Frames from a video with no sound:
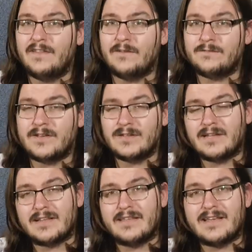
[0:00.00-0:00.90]
They'll feel
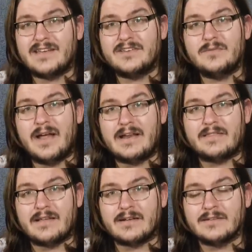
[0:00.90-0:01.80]
like they can do
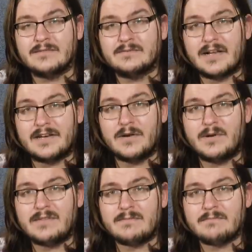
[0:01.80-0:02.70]
anything. And you know
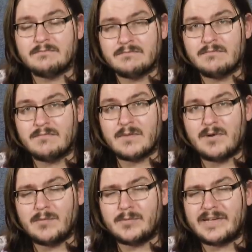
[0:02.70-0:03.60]
what? They
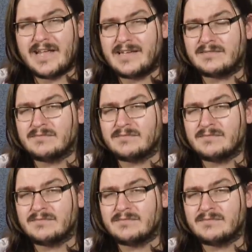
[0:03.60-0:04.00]
probably can.